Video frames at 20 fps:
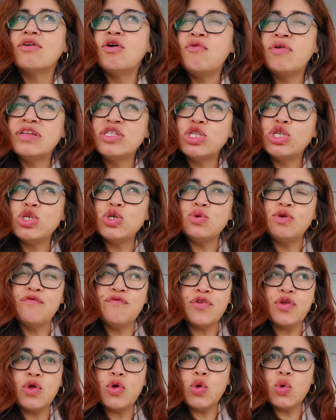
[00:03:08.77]
going to
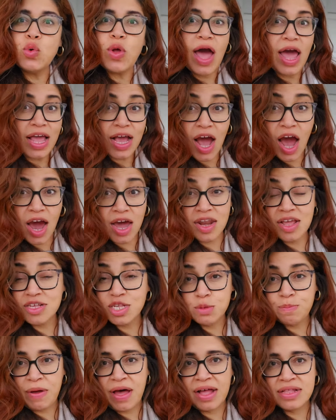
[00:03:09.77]
a few
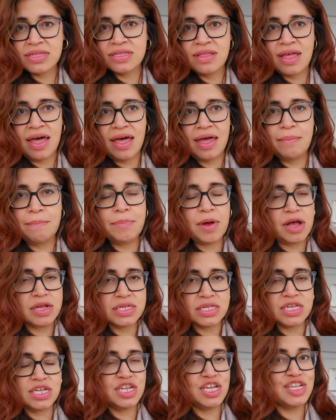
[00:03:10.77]
iconic spots that
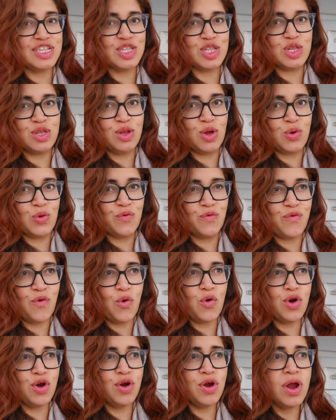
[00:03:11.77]
Boston is known
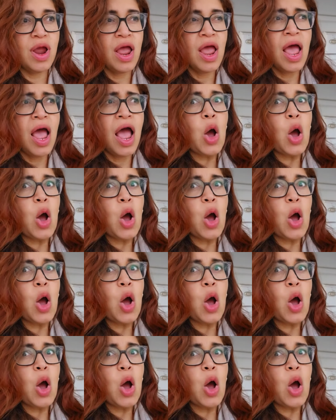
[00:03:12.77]
for.